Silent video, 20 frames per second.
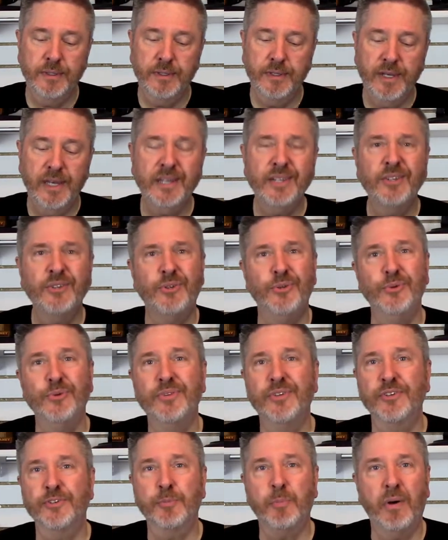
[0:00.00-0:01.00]
How do you do
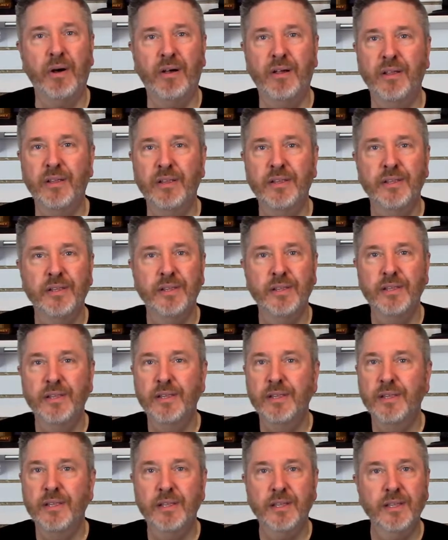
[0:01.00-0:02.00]
this, Paul?
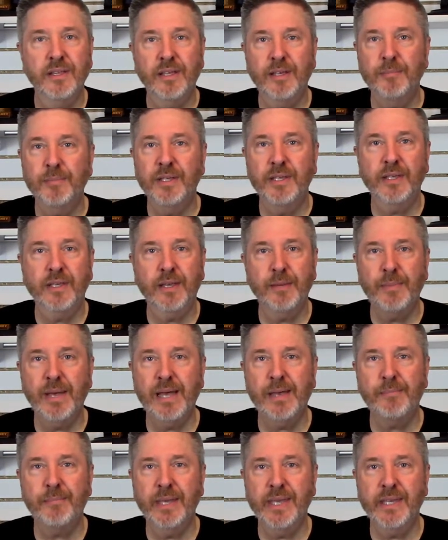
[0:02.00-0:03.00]
I mean, come
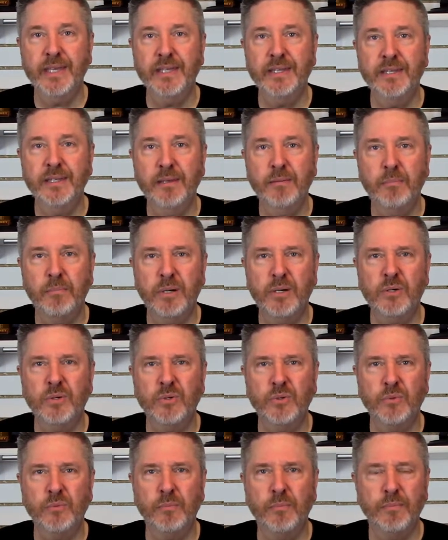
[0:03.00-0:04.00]
on, man.
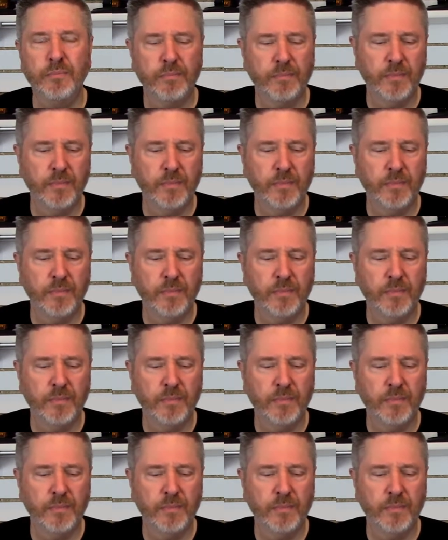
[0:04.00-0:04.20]
Boom.